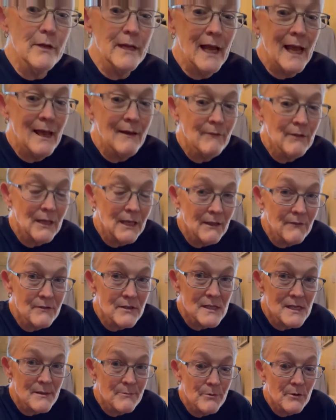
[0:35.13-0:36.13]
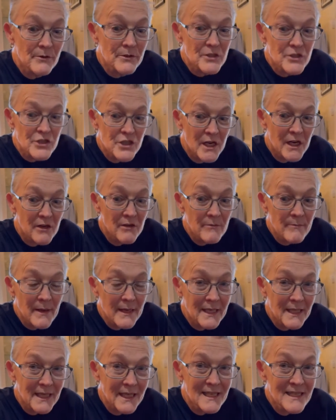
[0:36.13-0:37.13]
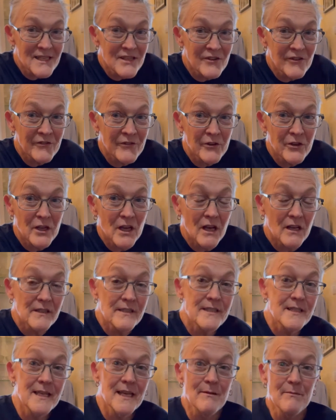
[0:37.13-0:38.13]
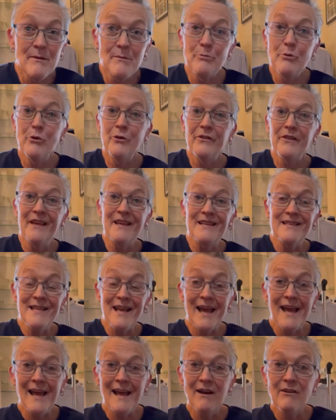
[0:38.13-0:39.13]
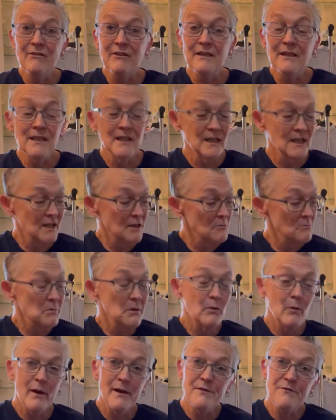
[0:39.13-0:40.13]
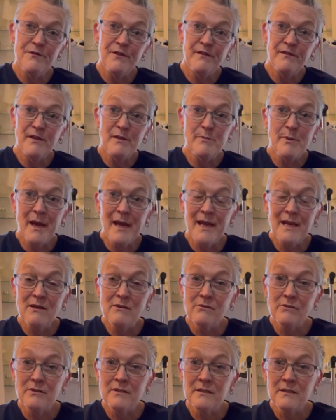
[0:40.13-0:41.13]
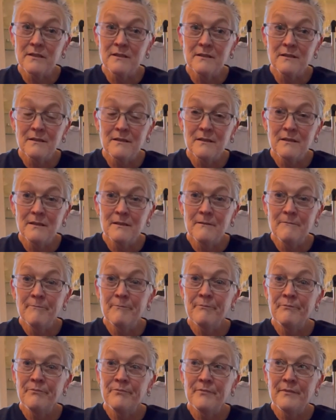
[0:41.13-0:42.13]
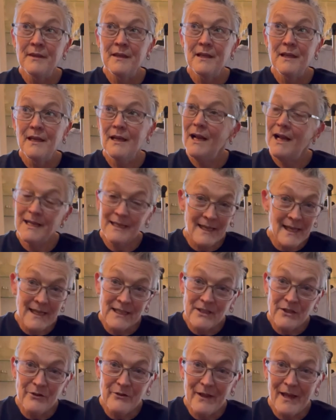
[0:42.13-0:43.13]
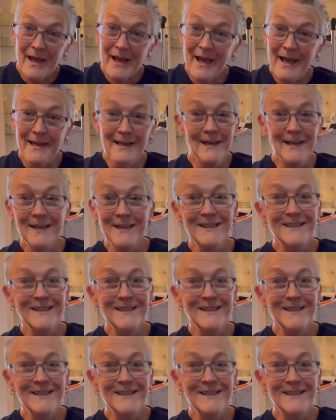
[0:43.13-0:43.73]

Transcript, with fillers: have it lifted up on the chair to make it easier for y'all to see me pull things out. But it weighs 50 pounds. And I can't do that.